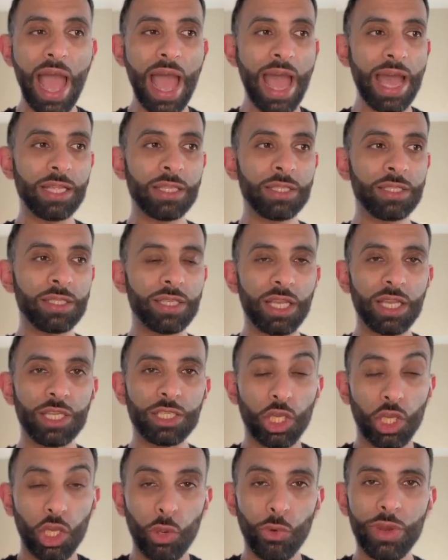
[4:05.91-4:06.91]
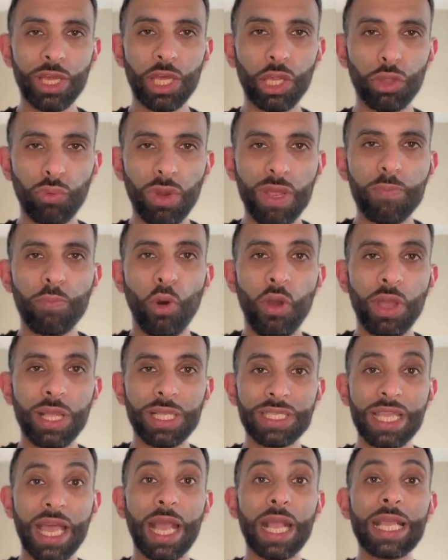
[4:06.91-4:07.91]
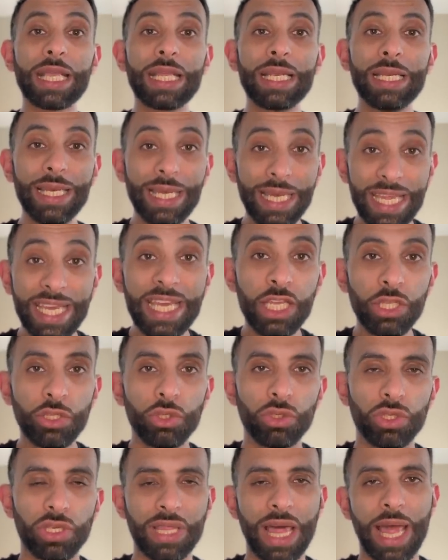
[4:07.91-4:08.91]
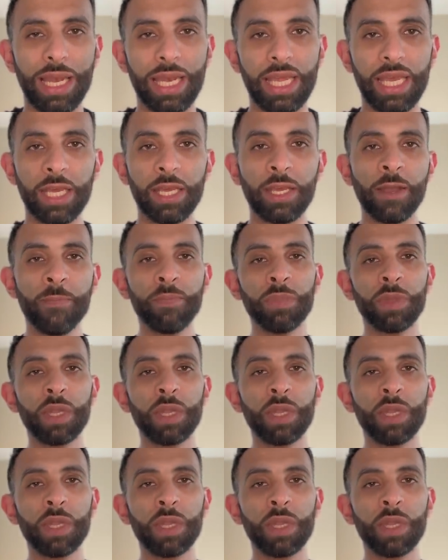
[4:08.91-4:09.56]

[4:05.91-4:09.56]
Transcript: and securing the three points that lead you to that league.